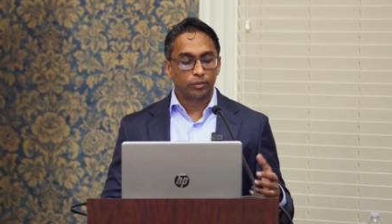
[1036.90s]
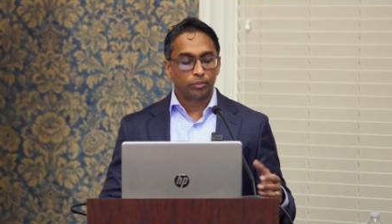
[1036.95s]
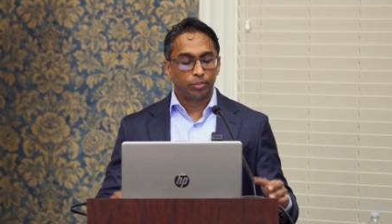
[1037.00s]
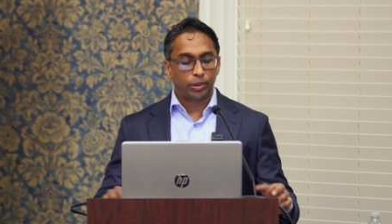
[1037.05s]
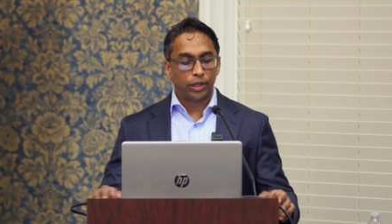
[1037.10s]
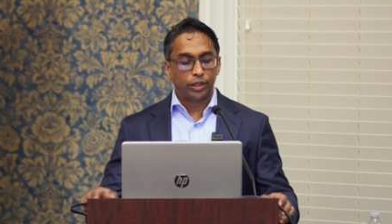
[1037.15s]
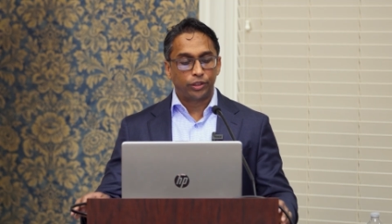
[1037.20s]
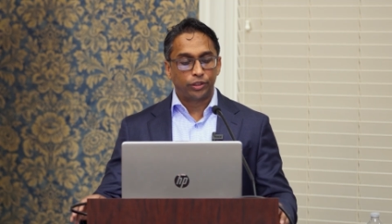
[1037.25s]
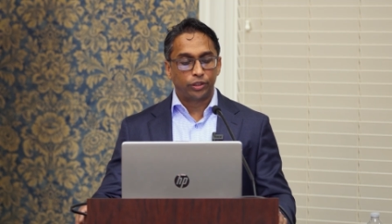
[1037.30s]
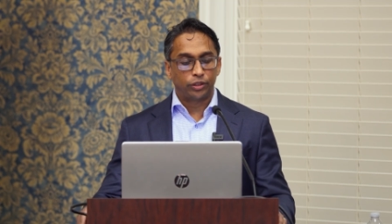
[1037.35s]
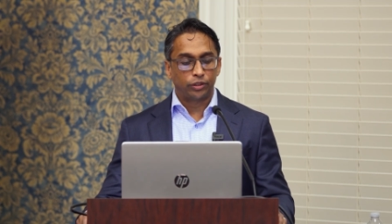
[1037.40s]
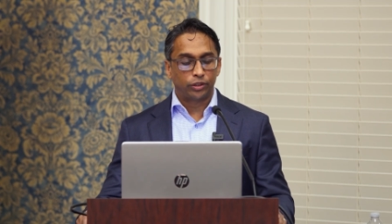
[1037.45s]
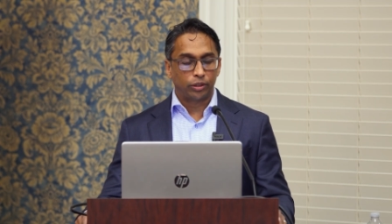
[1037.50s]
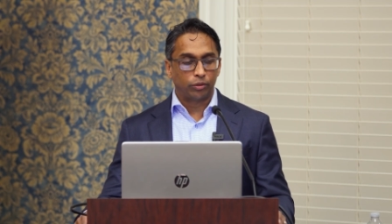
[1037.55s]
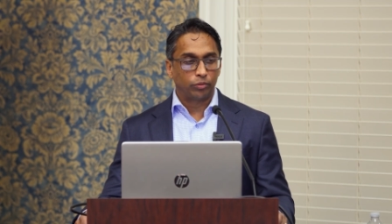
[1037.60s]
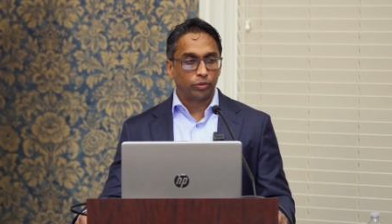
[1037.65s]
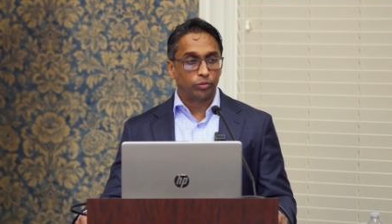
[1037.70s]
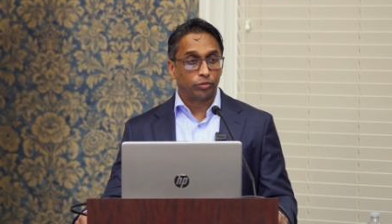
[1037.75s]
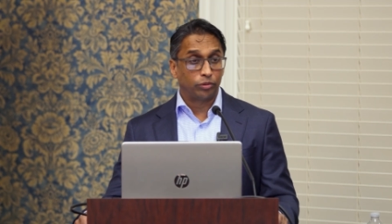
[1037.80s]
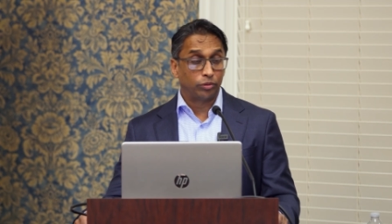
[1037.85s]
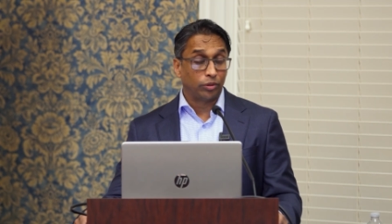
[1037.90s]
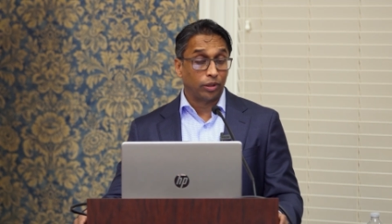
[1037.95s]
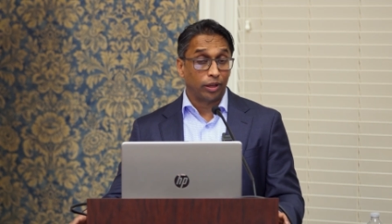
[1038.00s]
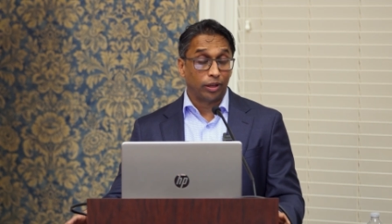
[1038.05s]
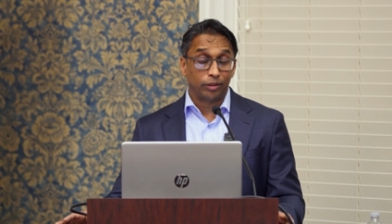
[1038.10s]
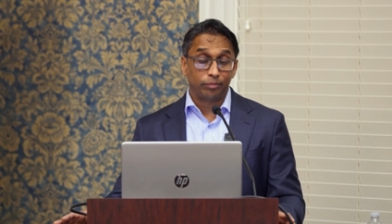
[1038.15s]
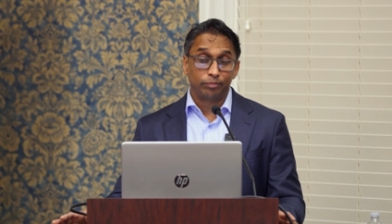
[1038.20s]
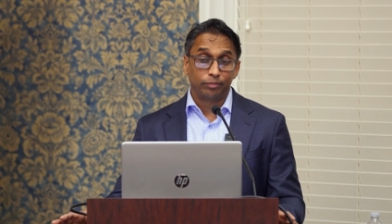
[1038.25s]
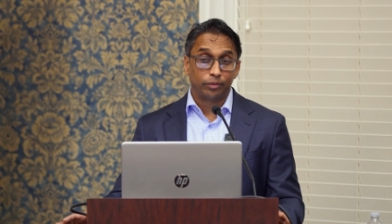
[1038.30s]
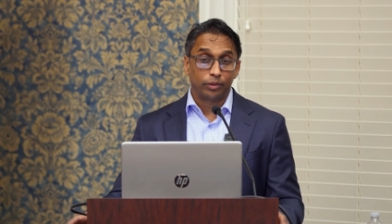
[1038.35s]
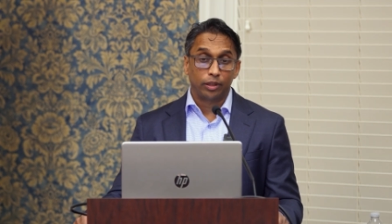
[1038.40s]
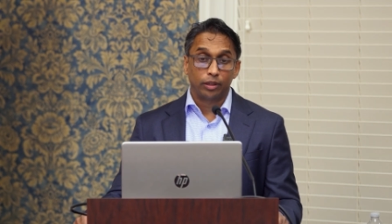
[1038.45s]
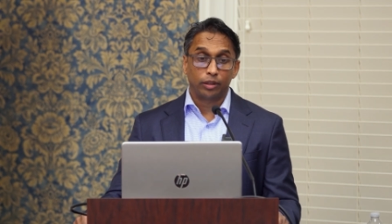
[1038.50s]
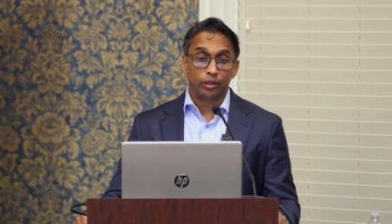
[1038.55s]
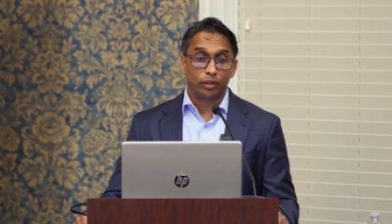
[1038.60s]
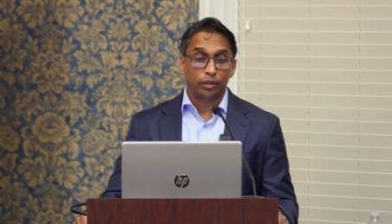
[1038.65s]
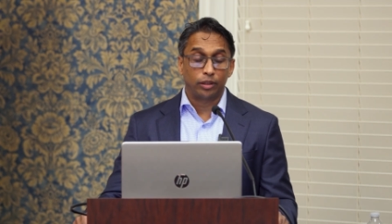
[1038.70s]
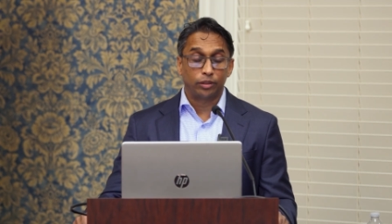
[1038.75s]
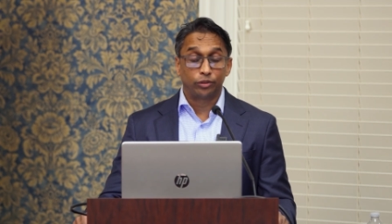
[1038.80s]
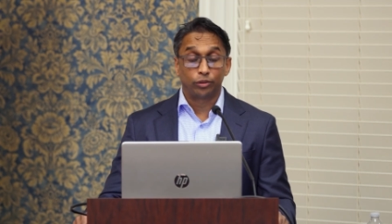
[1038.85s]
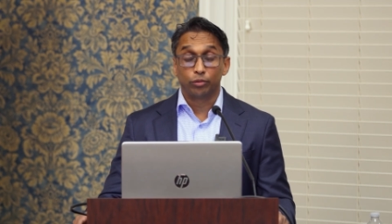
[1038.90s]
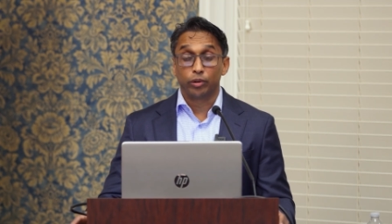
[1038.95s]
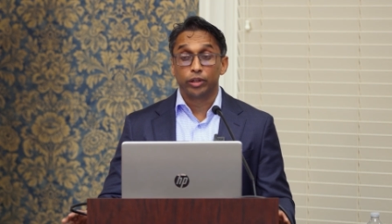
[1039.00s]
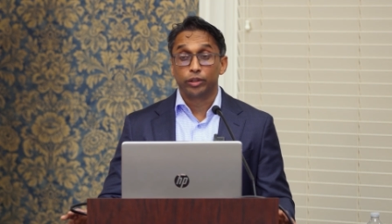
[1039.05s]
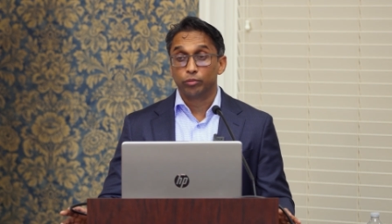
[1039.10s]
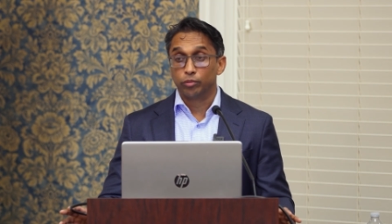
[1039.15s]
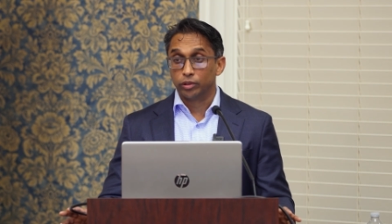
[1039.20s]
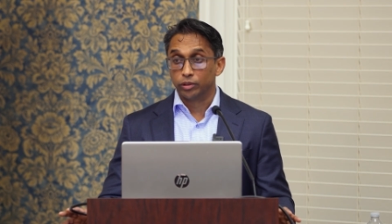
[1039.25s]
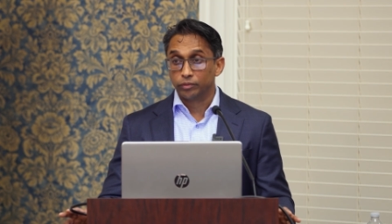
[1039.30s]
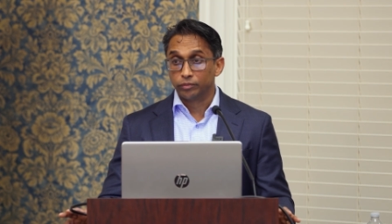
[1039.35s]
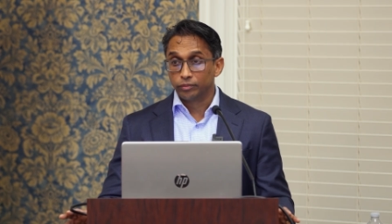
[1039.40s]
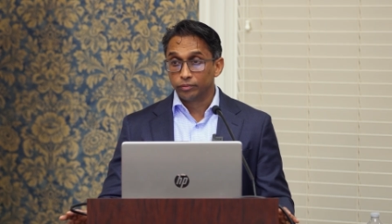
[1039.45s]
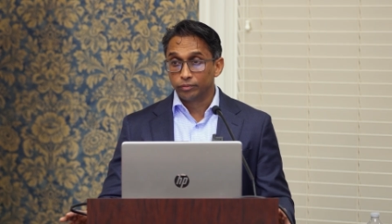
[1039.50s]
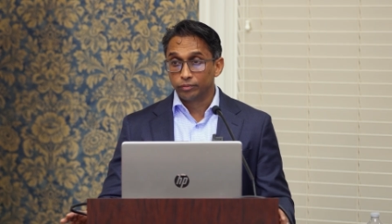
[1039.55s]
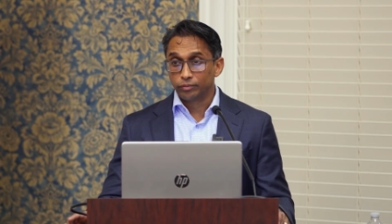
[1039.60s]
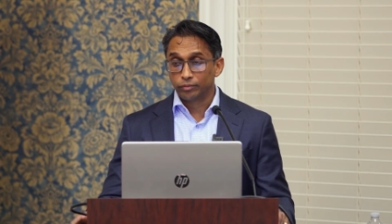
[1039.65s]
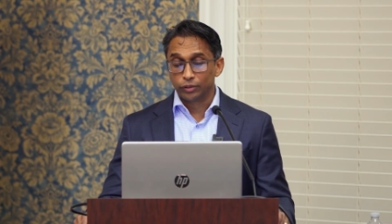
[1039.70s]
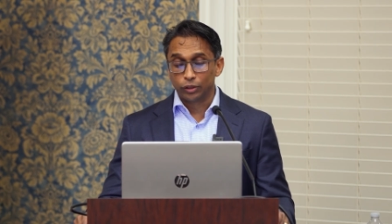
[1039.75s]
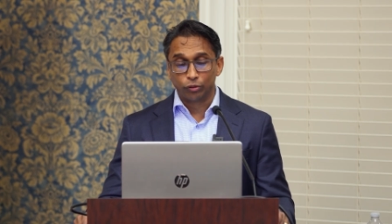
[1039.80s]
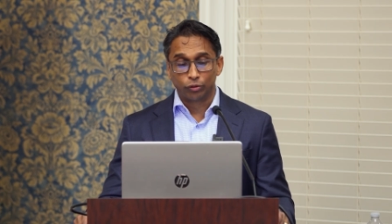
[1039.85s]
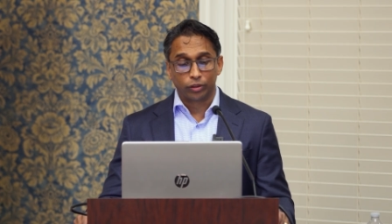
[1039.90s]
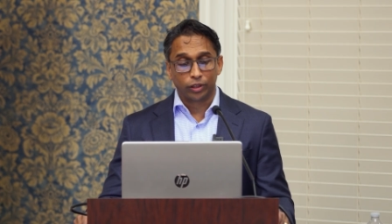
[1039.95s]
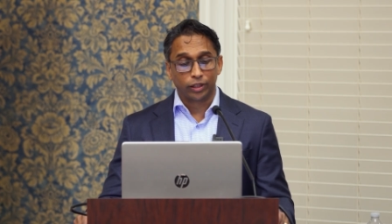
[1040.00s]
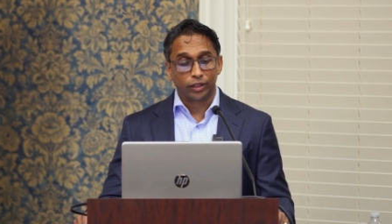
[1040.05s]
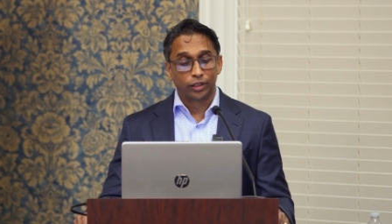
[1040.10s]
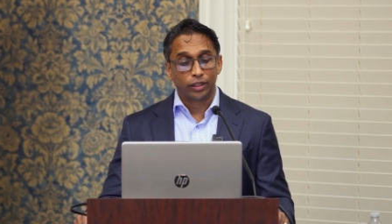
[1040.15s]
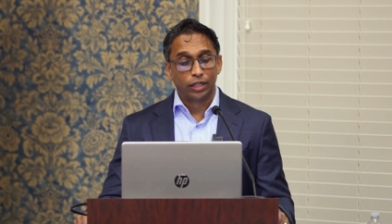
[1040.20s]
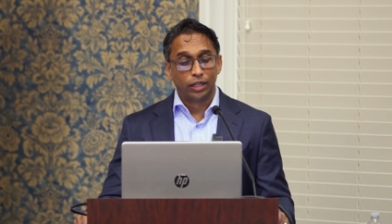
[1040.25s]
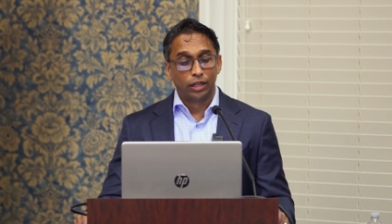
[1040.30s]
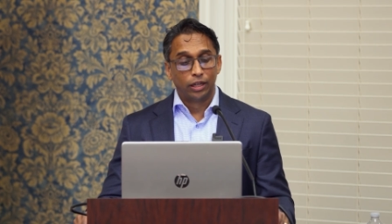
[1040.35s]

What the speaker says: patients that we would do? I'll do anyone. Okay.